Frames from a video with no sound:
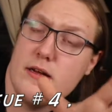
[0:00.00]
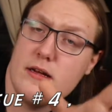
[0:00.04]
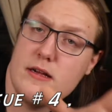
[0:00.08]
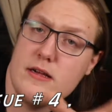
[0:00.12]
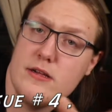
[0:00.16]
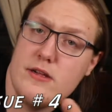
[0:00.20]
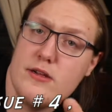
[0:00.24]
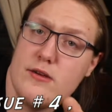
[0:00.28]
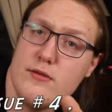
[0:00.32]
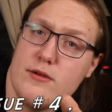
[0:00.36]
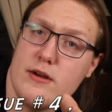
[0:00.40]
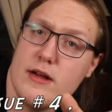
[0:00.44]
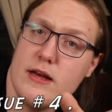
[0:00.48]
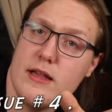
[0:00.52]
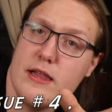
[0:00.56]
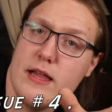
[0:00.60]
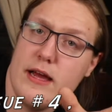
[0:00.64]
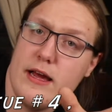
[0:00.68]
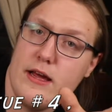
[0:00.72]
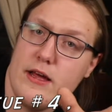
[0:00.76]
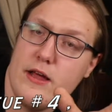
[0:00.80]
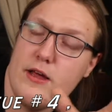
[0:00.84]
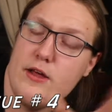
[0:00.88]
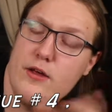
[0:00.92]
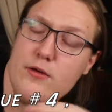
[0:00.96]
sort of
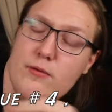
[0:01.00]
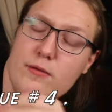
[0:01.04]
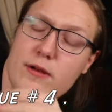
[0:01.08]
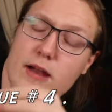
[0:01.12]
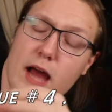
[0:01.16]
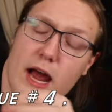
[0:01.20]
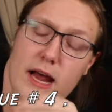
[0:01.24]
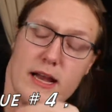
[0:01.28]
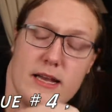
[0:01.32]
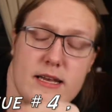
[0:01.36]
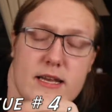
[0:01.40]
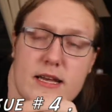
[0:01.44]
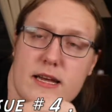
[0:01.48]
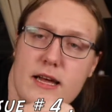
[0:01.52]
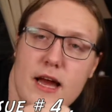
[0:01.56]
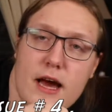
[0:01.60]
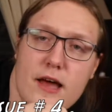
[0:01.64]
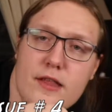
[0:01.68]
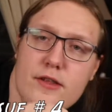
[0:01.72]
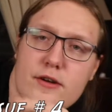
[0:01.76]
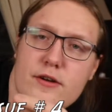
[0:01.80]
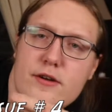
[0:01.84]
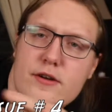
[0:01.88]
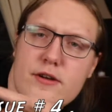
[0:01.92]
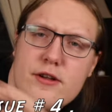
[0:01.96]
like unite
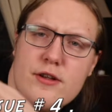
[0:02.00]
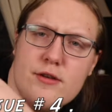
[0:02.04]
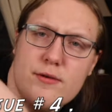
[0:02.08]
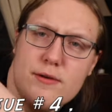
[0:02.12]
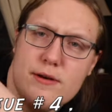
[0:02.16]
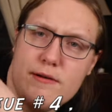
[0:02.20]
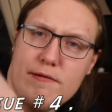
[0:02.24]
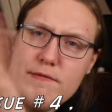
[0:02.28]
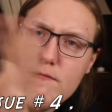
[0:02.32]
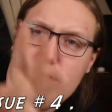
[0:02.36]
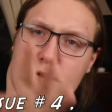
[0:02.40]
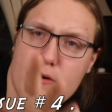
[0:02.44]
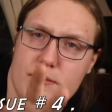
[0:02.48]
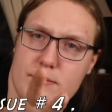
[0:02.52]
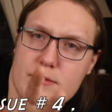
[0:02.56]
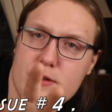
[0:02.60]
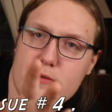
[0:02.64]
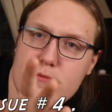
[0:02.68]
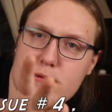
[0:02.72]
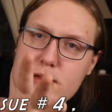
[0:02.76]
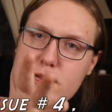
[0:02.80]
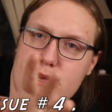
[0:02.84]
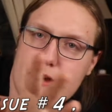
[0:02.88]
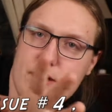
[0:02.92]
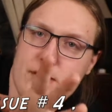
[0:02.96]
together, so it forms
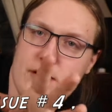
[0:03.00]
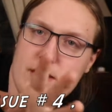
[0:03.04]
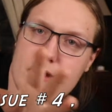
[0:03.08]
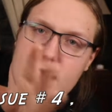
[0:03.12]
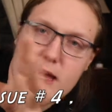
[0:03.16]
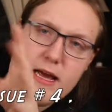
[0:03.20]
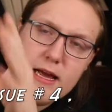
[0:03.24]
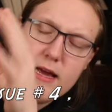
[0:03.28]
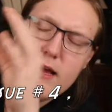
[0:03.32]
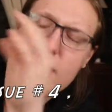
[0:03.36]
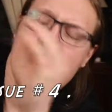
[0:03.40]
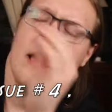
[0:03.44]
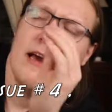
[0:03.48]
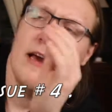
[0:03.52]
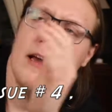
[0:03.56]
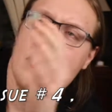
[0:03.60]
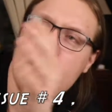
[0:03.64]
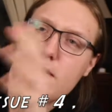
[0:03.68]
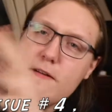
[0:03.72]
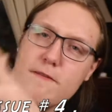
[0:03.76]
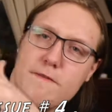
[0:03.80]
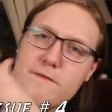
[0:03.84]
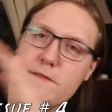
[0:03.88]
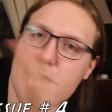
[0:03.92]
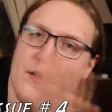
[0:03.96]
a really good like
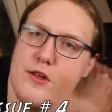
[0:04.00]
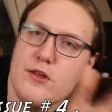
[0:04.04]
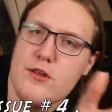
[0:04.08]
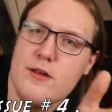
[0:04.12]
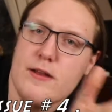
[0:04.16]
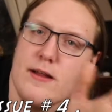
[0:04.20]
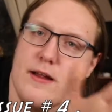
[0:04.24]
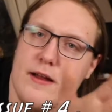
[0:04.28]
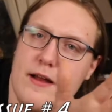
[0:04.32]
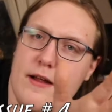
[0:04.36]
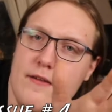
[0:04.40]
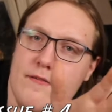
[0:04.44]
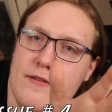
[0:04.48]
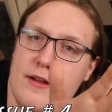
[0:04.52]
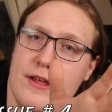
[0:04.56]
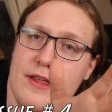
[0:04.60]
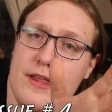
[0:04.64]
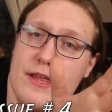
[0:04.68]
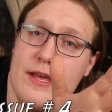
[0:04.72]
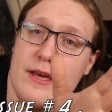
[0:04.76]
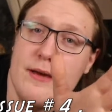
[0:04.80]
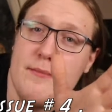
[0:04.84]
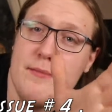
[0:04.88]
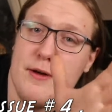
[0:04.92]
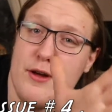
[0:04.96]
division and
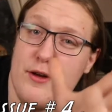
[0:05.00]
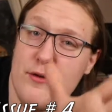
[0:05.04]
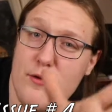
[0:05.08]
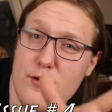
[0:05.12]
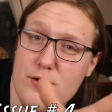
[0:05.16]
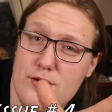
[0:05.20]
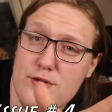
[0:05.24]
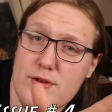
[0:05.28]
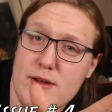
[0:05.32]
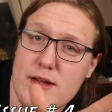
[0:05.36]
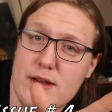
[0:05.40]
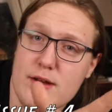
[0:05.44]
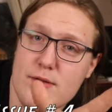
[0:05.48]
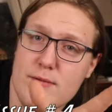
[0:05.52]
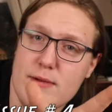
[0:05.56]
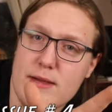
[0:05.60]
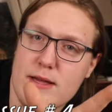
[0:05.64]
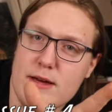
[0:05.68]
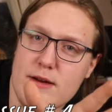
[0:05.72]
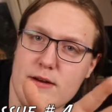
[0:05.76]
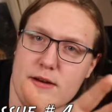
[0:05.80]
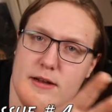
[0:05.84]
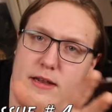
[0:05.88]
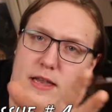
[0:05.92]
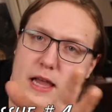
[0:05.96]
everything, but you also get a
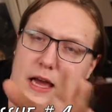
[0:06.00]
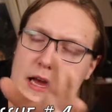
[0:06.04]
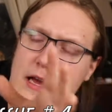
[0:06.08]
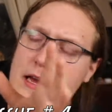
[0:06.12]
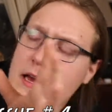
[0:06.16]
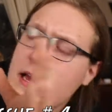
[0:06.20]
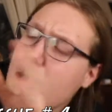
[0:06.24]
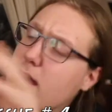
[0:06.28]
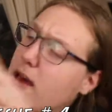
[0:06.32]
really good like